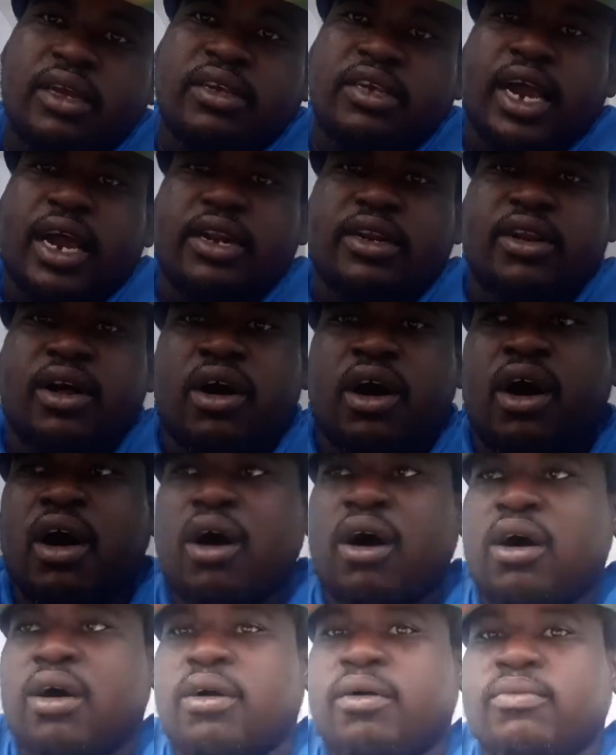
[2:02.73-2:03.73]
shout
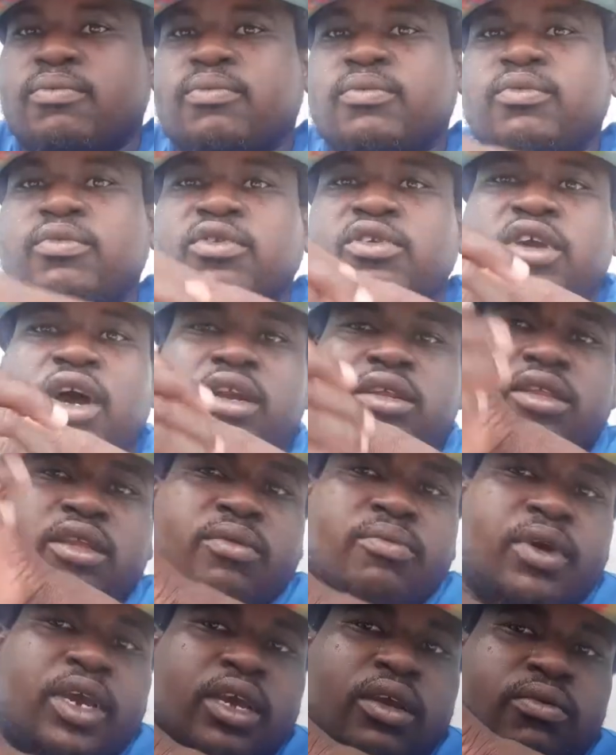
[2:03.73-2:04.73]
out to Jonathan,
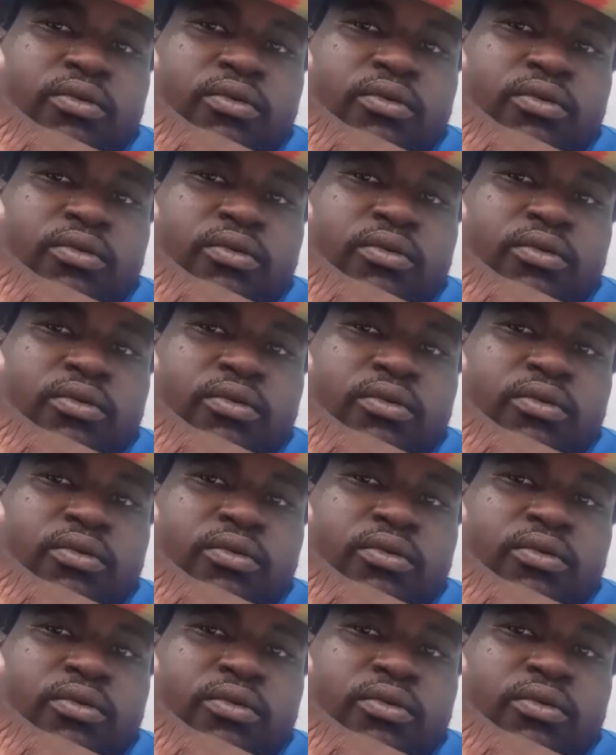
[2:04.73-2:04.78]
man.